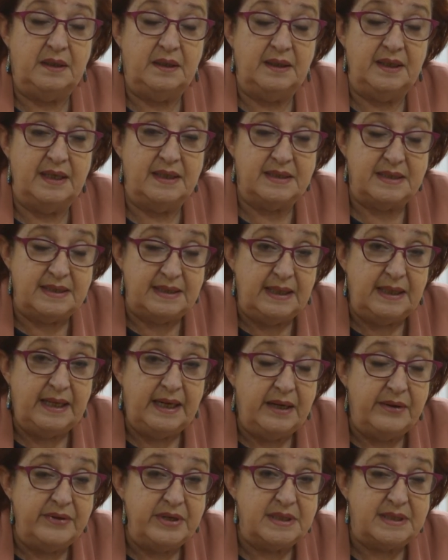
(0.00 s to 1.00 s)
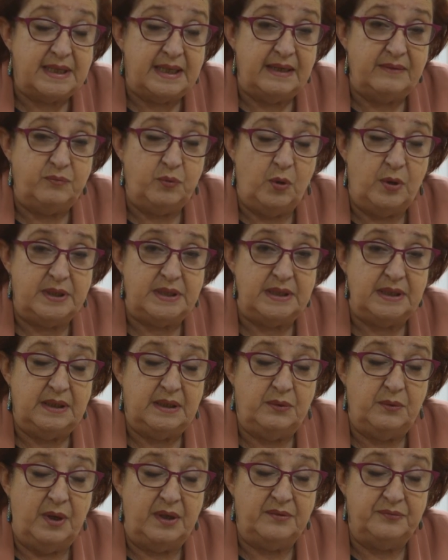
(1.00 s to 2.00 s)
There are still areas that have
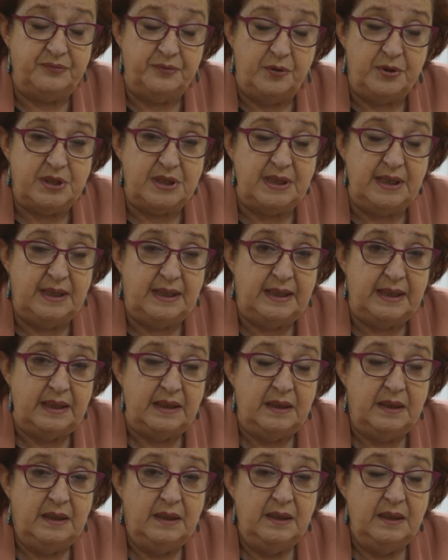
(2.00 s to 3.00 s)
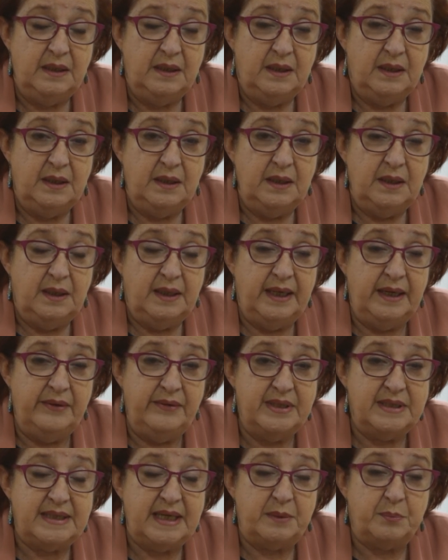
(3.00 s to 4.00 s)
water, unfortunately.
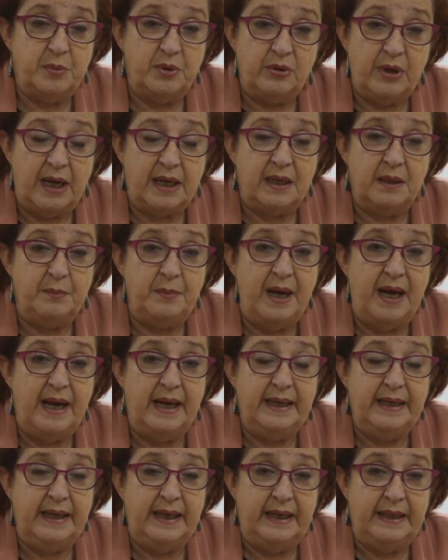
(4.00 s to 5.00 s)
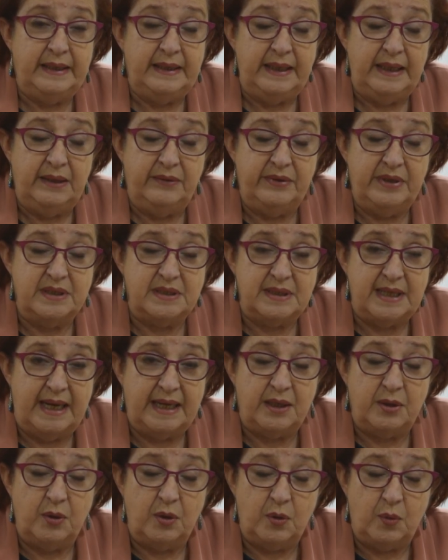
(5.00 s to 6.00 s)
Areas like Marakabai and areas
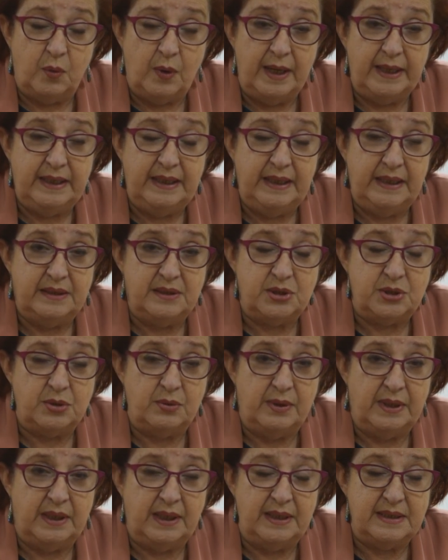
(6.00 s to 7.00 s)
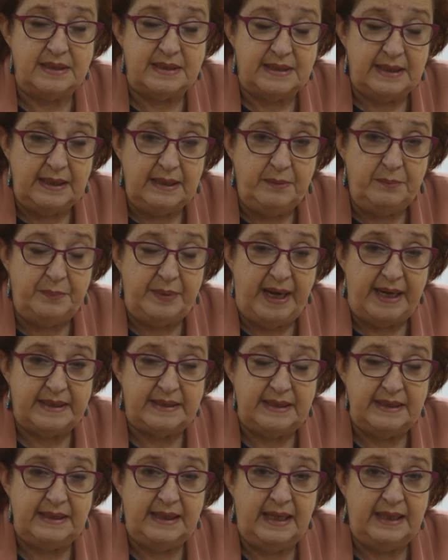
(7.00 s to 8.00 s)
like Kokwani and so on are still
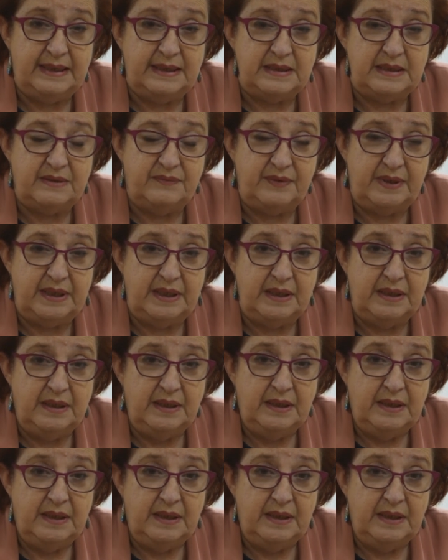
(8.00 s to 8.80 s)
impacted negatively.